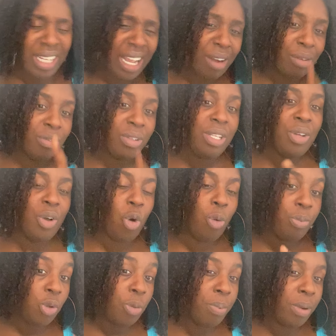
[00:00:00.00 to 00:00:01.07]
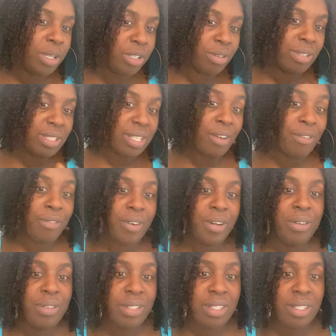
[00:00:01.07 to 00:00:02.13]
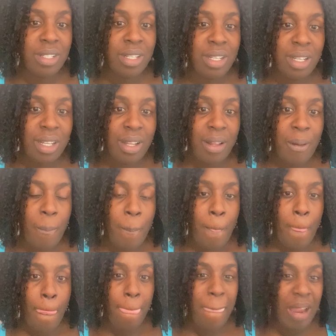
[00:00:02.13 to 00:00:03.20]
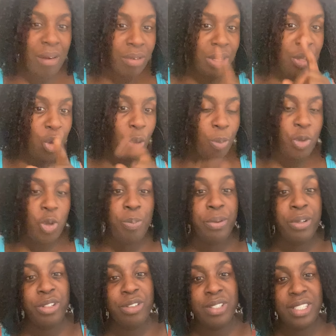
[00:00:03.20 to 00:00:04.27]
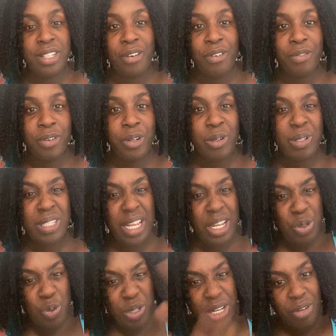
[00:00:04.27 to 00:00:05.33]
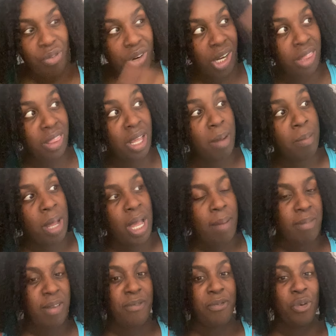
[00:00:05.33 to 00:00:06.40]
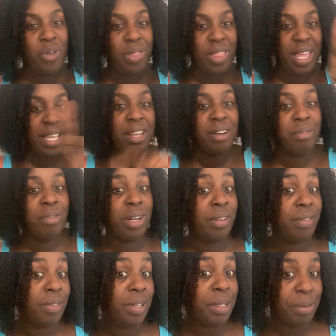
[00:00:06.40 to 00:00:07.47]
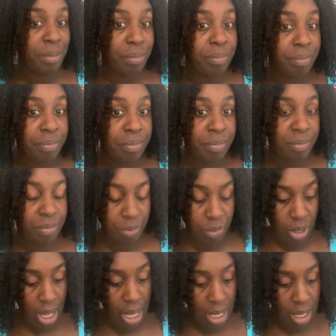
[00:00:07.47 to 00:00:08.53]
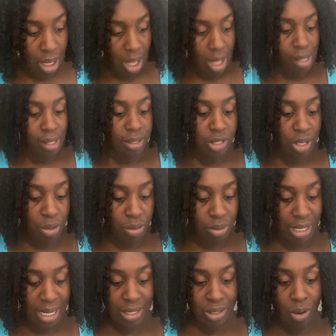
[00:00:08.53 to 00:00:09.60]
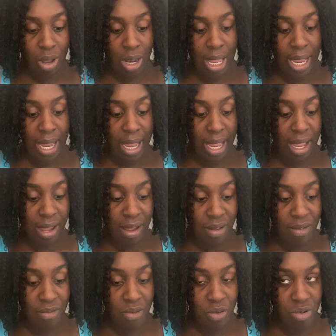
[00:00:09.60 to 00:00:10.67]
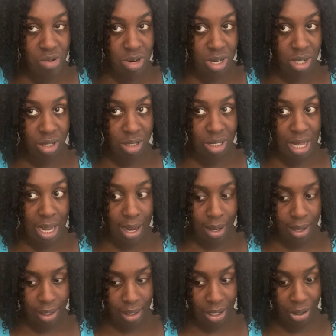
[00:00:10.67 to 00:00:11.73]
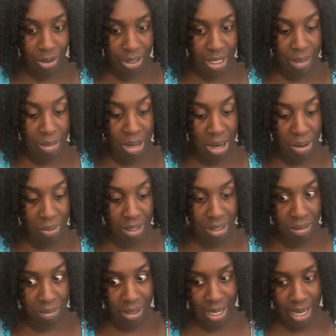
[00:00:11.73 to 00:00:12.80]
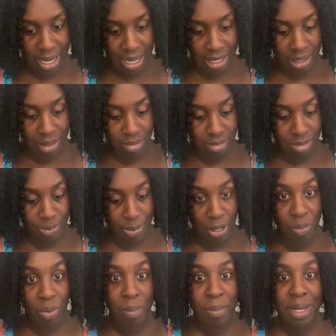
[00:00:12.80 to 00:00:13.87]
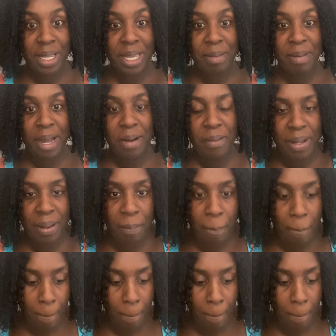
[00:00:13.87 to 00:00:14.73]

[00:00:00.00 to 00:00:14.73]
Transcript: you put yourself first. I really hope you put yourself first and you get rid of them before they get rid of you. Okay, so that's all I have, or is not. I heard keep going. Okay, Spirit want me to keep going.